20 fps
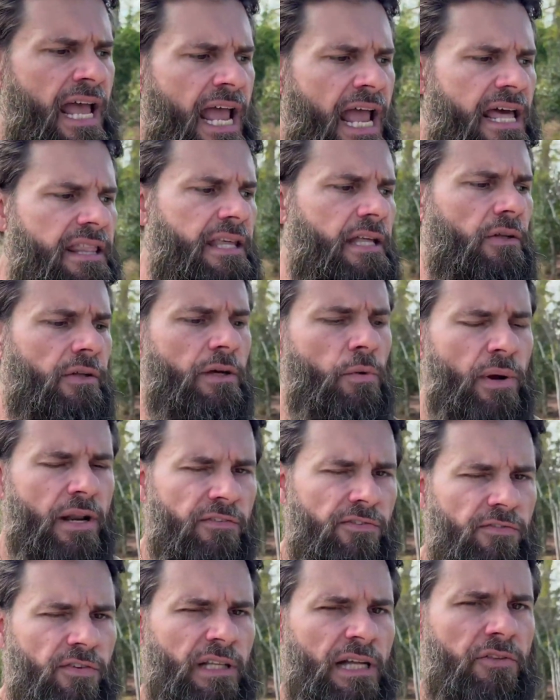And the only way to
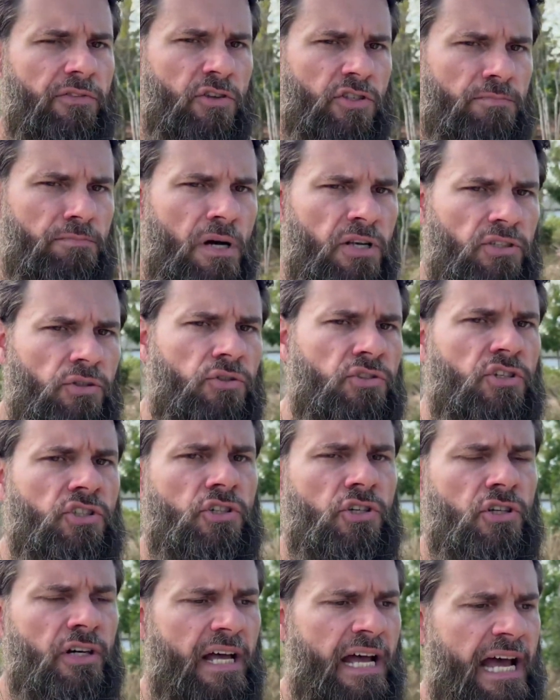fill out those muscles is
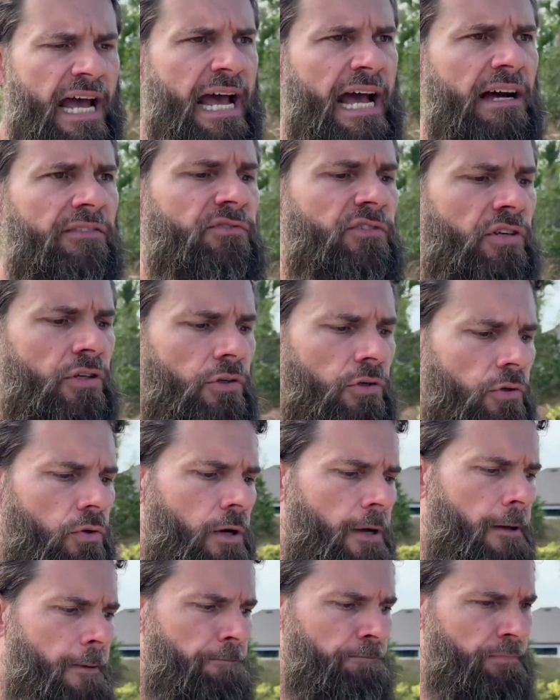you're gonna have to
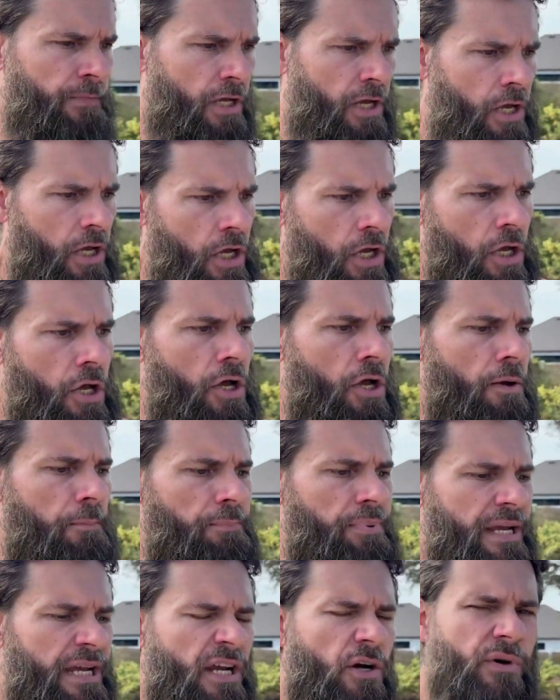
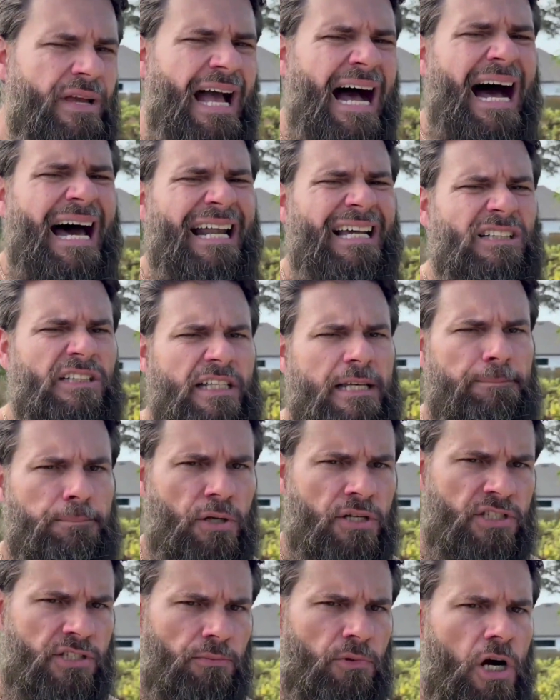periodically
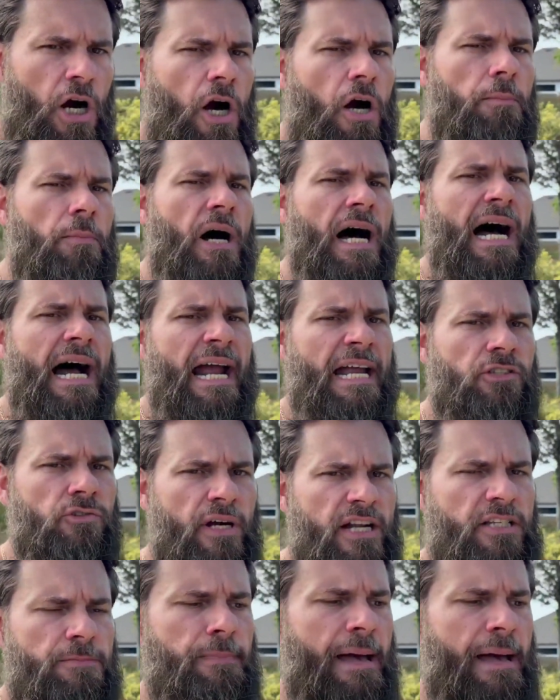put some carbohydrates